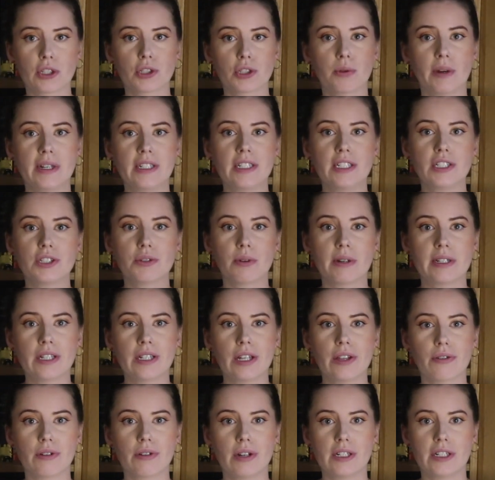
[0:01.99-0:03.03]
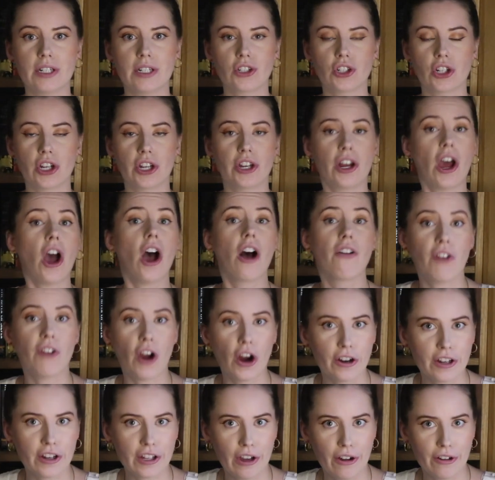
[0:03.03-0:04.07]
2023 edition of
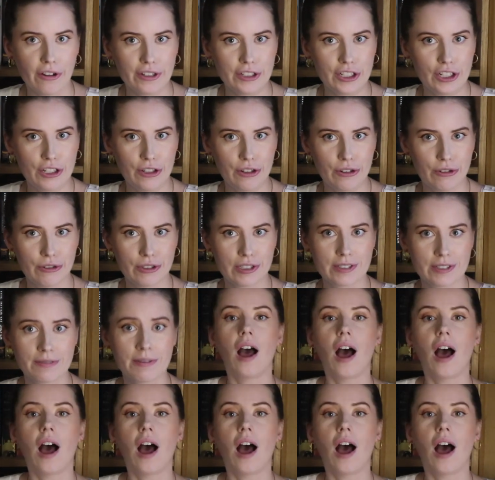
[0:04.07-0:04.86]
Archaeology News.